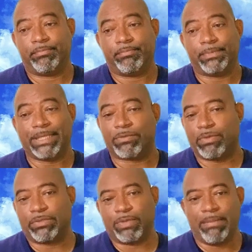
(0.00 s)

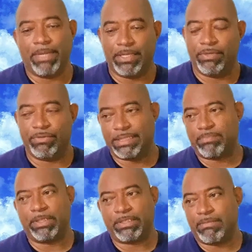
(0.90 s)
That's what I mean. You just
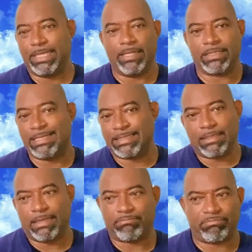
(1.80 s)
put somebody else,
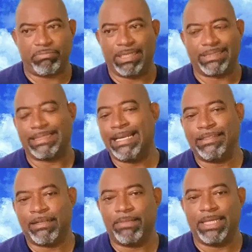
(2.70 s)
you assign
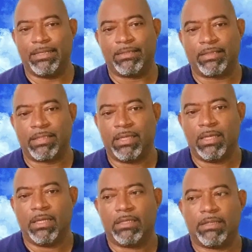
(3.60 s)
somebody else
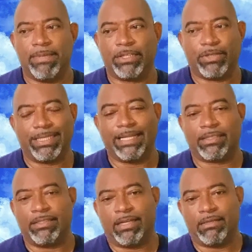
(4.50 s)
to make sure it gets
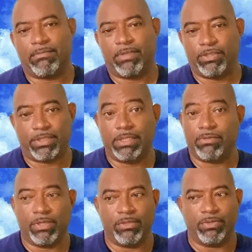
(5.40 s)
done. You're still
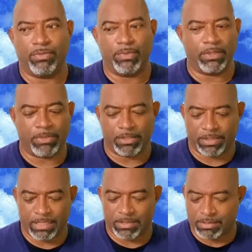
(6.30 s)
going to do the work, but
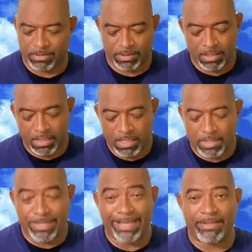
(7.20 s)

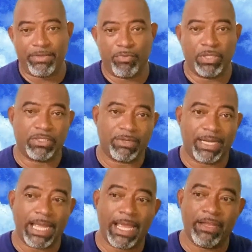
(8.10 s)
they're the ones to like,
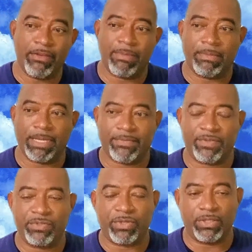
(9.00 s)
hey, you remember you have to do
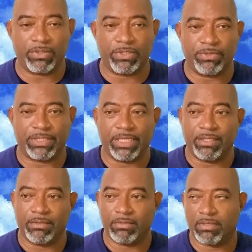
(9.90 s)
so on so
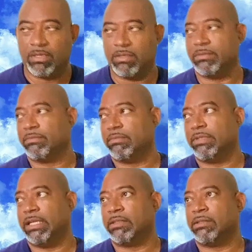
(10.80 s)
Tuesday? Oh,
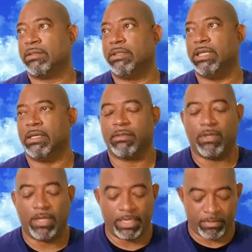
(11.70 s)
right. Yeah.
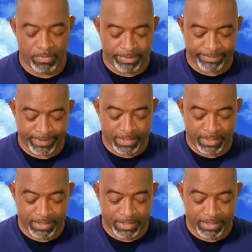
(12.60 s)
All right. Whatever.